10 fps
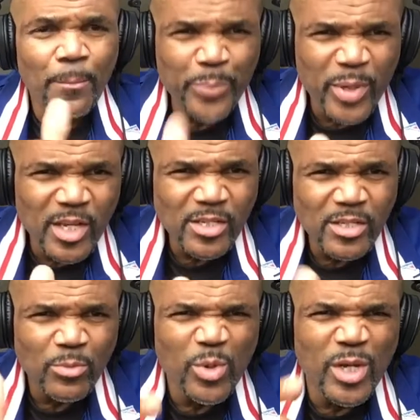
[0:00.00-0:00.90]

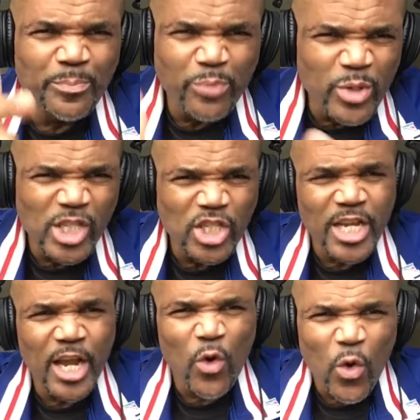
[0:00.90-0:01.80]
Peace, we
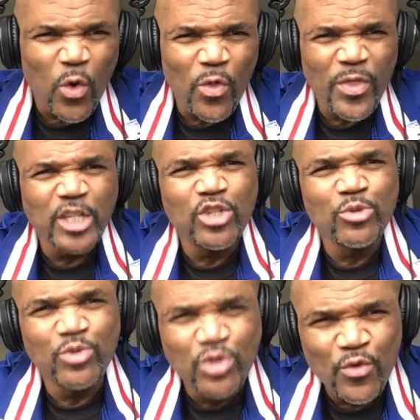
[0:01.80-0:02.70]
appreciate all that you
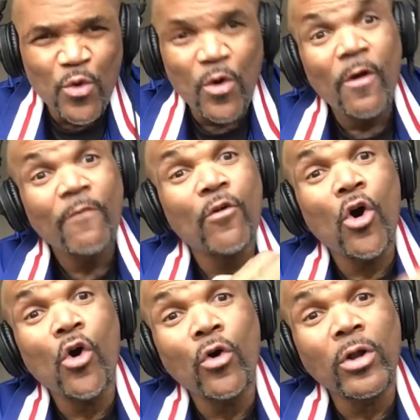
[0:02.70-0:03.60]
do for
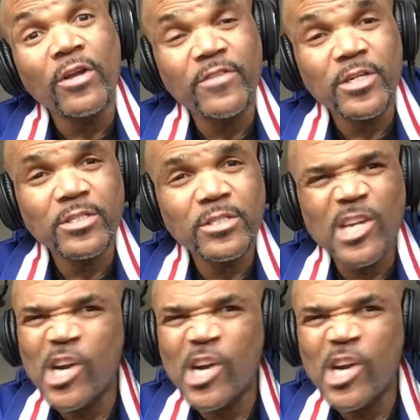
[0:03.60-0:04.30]
all of us.